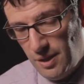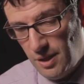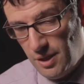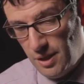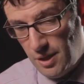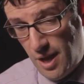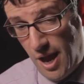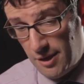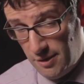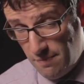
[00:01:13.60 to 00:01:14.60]
Uh,
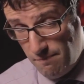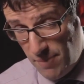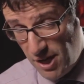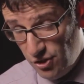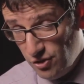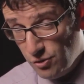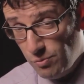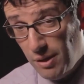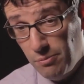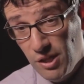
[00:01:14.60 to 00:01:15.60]
and in patients
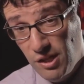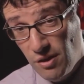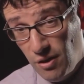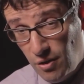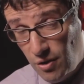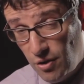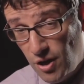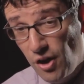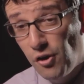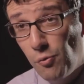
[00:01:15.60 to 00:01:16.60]
where we are
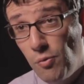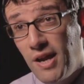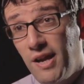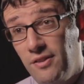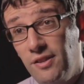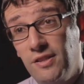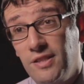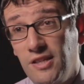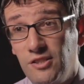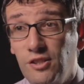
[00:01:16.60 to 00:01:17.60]
unaware that the
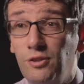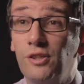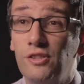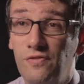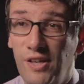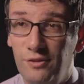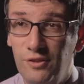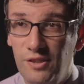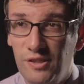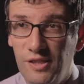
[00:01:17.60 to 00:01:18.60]
testicle has failed
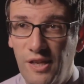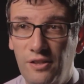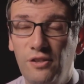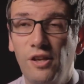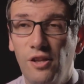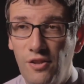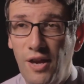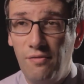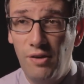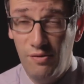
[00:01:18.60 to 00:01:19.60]
to descend,
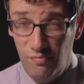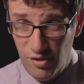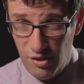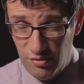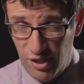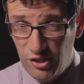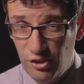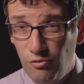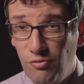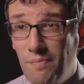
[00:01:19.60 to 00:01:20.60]
that and the
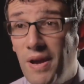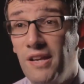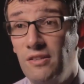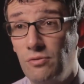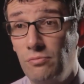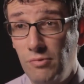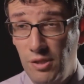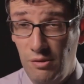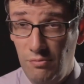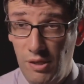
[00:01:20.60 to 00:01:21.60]
testicle remains
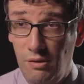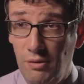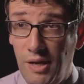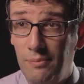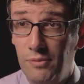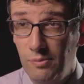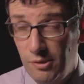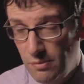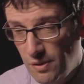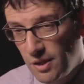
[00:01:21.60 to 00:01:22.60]
within the
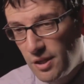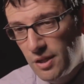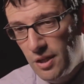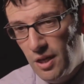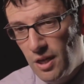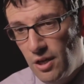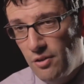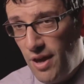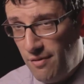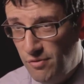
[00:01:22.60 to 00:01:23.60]
abdomen, uh,
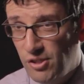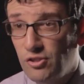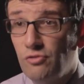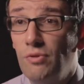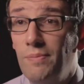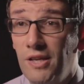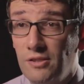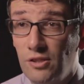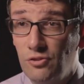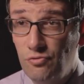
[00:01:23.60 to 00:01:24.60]
that risk
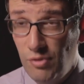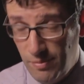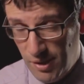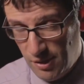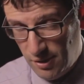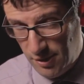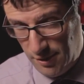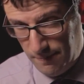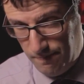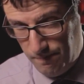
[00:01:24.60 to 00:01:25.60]
remains extremely high.